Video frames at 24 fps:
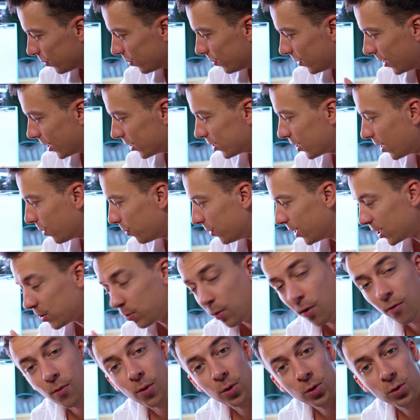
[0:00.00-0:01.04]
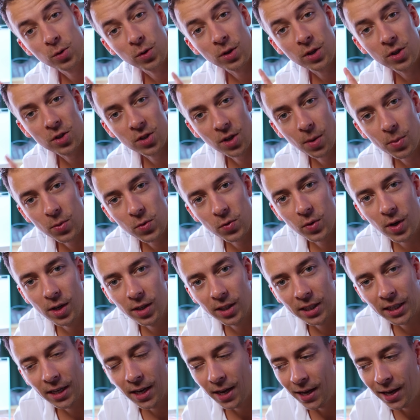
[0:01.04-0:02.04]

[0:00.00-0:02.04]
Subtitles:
Next up, let's move on to the substrate.